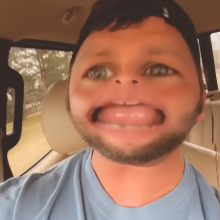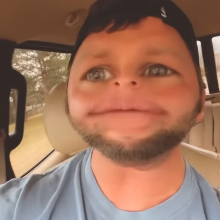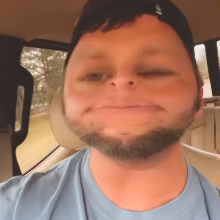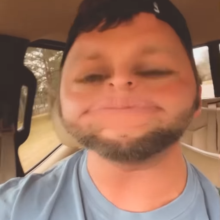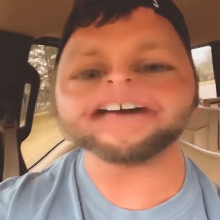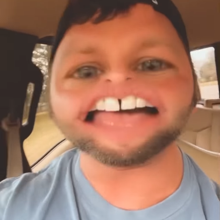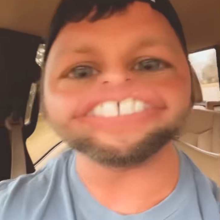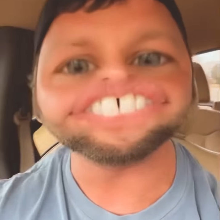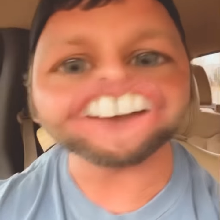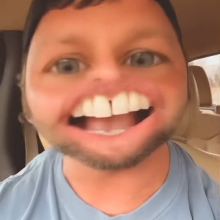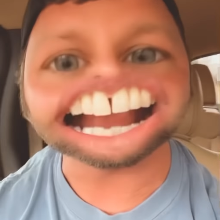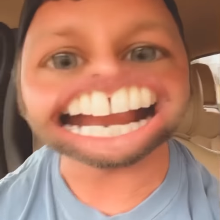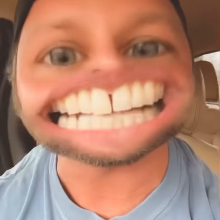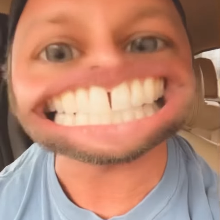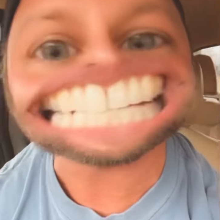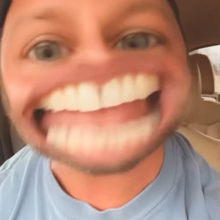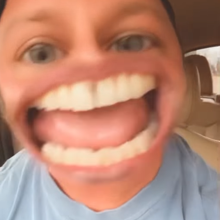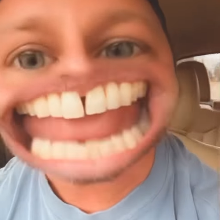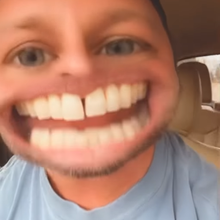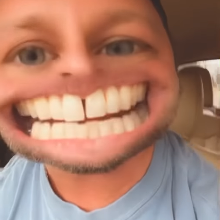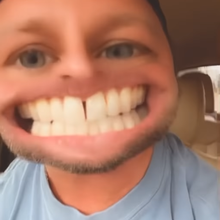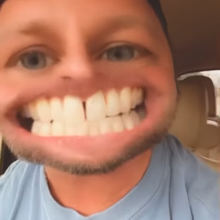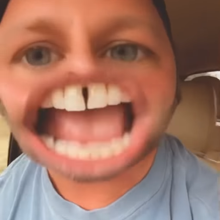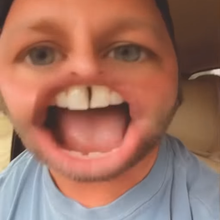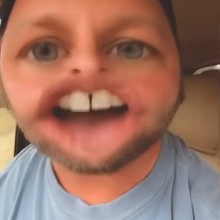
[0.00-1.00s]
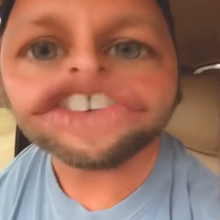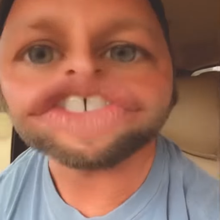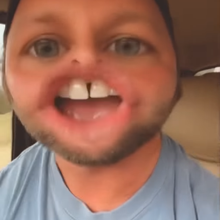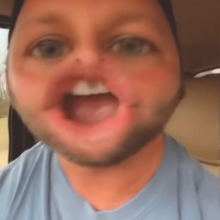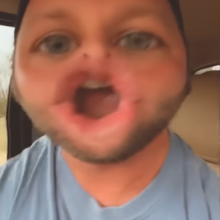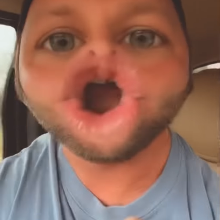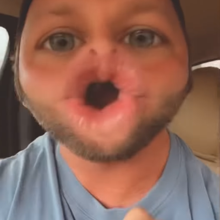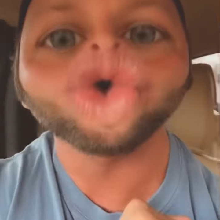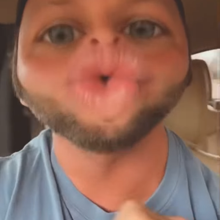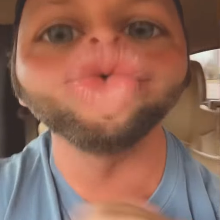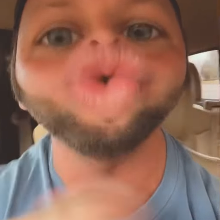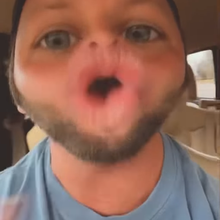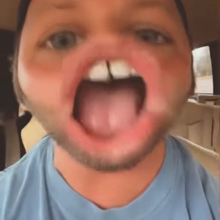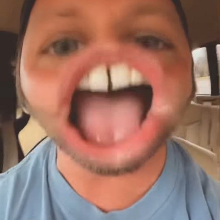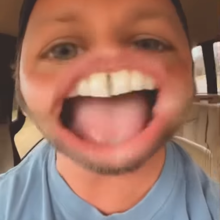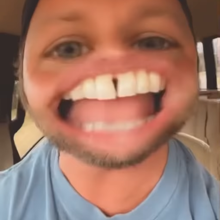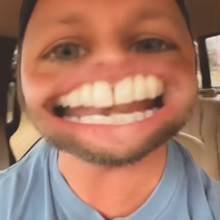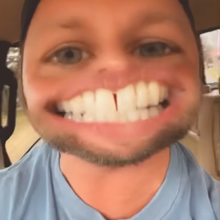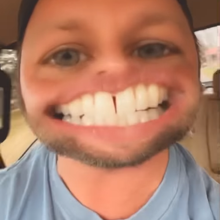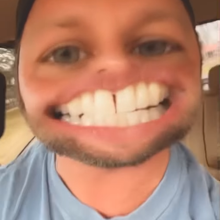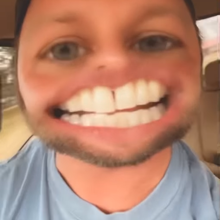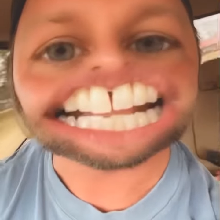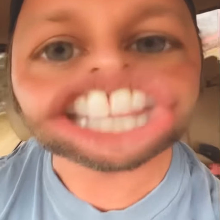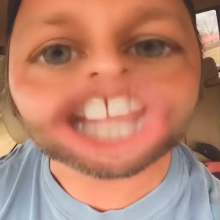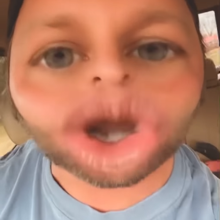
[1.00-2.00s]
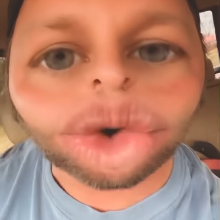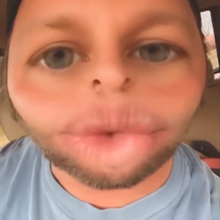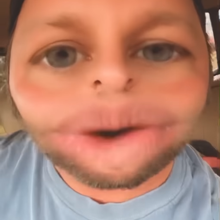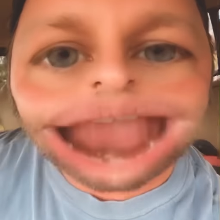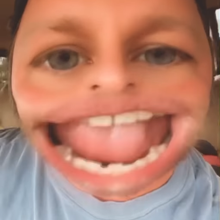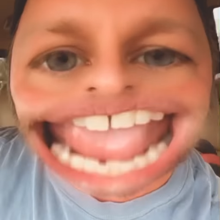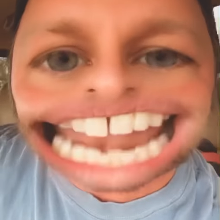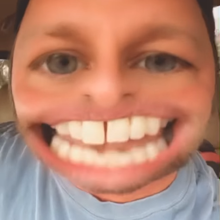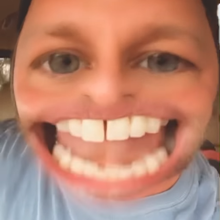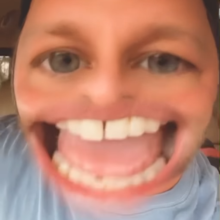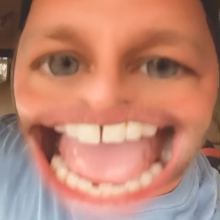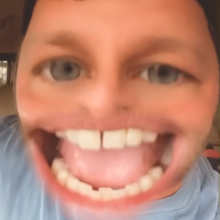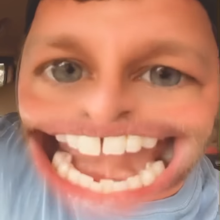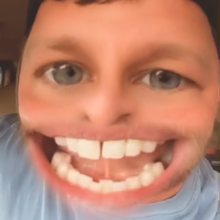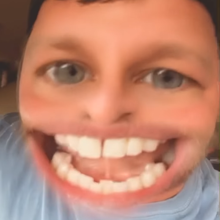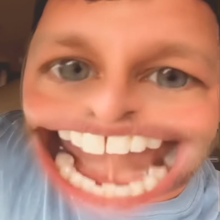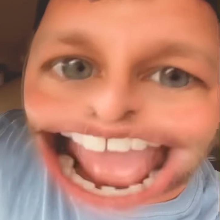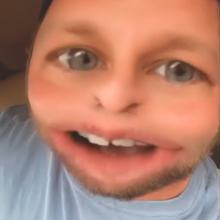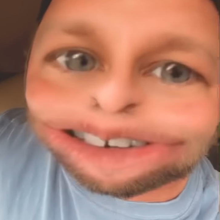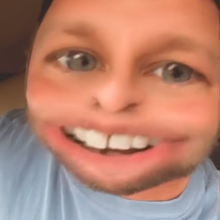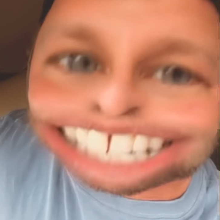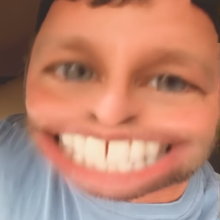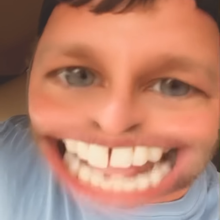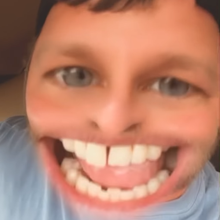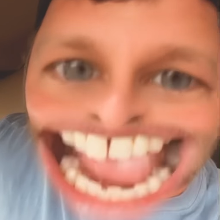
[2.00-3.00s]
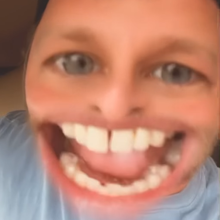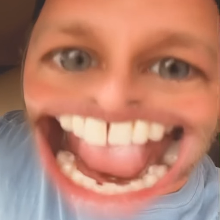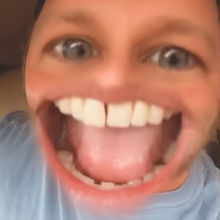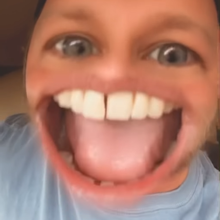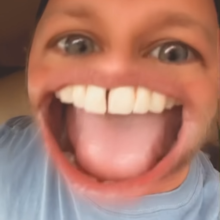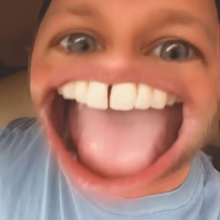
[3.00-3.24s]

motherfucker takes off, runs the red light, and I was like,